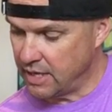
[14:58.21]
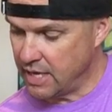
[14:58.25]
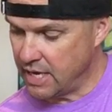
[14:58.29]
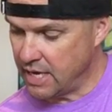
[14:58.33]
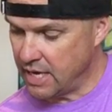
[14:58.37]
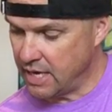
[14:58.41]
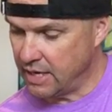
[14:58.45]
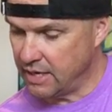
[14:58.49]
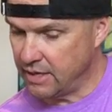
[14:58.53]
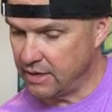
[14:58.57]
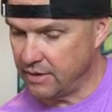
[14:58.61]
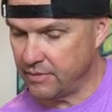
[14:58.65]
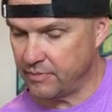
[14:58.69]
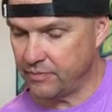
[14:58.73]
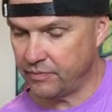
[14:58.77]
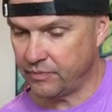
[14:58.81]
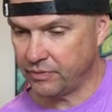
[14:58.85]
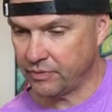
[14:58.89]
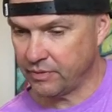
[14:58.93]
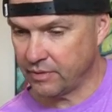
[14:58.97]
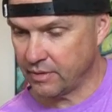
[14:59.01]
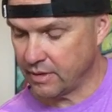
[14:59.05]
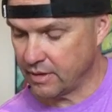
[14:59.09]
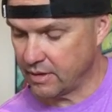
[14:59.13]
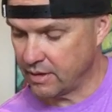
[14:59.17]
then
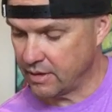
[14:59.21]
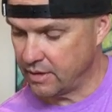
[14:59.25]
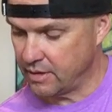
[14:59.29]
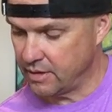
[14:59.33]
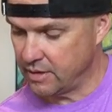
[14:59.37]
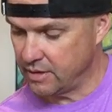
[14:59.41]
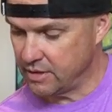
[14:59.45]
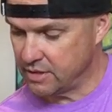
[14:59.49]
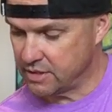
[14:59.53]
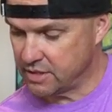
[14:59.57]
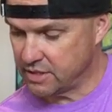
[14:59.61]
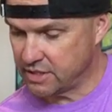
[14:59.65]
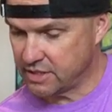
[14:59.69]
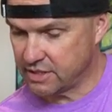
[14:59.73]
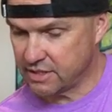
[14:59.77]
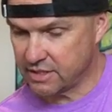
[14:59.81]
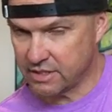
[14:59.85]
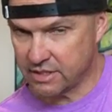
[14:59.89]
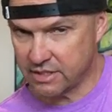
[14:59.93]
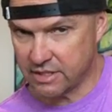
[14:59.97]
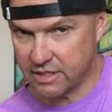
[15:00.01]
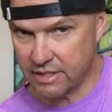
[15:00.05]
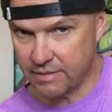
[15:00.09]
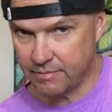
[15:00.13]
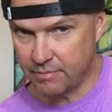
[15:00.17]

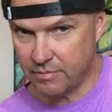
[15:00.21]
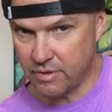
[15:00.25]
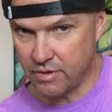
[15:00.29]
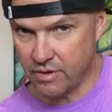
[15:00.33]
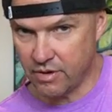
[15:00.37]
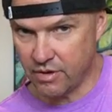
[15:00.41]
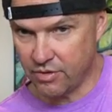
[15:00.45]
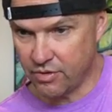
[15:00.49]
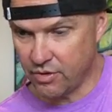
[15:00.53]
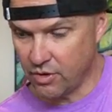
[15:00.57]
slip to the